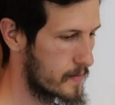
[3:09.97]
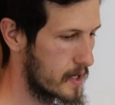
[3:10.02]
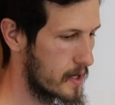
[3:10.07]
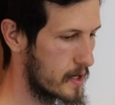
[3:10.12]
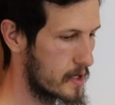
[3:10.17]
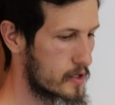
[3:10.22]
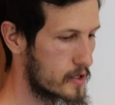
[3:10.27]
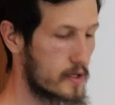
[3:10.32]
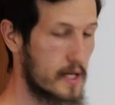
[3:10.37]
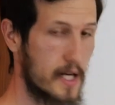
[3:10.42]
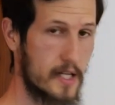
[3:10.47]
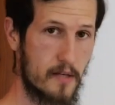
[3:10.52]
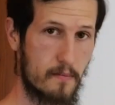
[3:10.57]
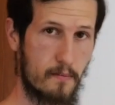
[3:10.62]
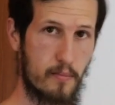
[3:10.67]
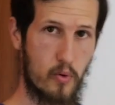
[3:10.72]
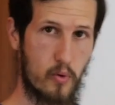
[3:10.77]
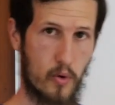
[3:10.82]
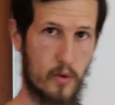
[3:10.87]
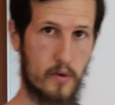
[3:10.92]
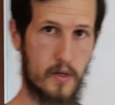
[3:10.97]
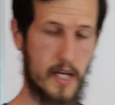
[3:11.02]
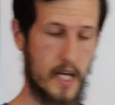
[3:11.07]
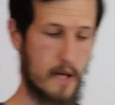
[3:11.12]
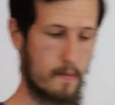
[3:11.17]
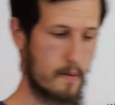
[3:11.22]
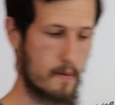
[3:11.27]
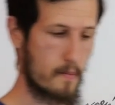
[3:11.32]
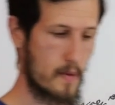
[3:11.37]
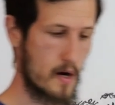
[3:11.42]
So that's important to keep
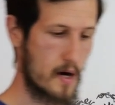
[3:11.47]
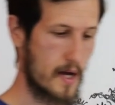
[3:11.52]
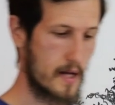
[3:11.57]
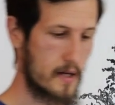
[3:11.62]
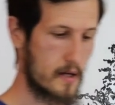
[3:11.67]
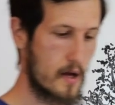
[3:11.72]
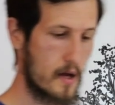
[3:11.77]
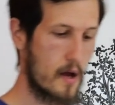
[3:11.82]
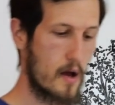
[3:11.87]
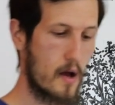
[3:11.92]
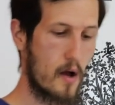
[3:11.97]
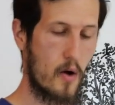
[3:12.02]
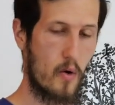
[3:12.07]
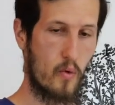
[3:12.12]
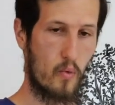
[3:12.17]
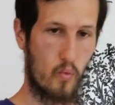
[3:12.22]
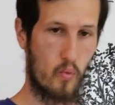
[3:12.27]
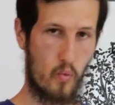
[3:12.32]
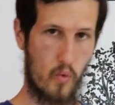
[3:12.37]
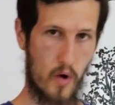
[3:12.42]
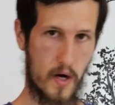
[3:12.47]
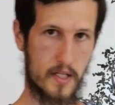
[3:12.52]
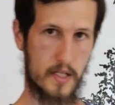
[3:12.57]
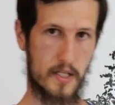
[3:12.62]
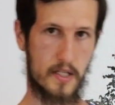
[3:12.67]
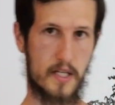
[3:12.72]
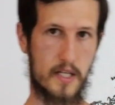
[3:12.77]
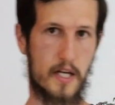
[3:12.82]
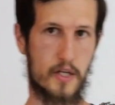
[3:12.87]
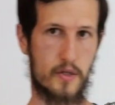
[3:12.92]
in mind. What
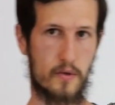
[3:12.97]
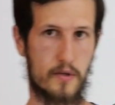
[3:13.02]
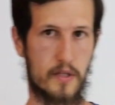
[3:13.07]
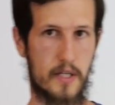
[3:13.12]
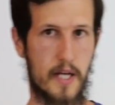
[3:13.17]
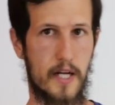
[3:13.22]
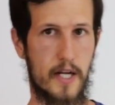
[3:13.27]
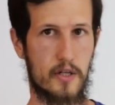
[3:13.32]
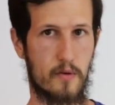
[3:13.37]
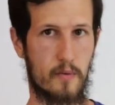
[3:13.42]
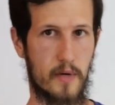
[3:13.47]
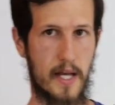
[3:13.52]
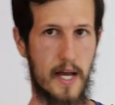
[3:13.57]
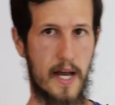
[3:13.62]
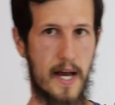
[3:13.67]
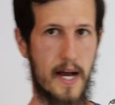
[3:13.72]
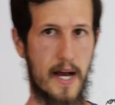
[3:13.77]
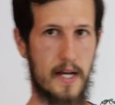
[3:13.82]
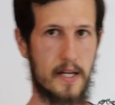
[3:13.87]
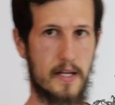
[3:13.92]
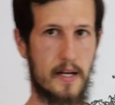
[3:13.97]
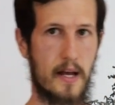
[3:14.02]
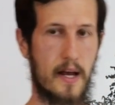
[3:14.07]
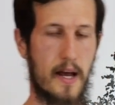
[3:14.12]
successional stage are we at,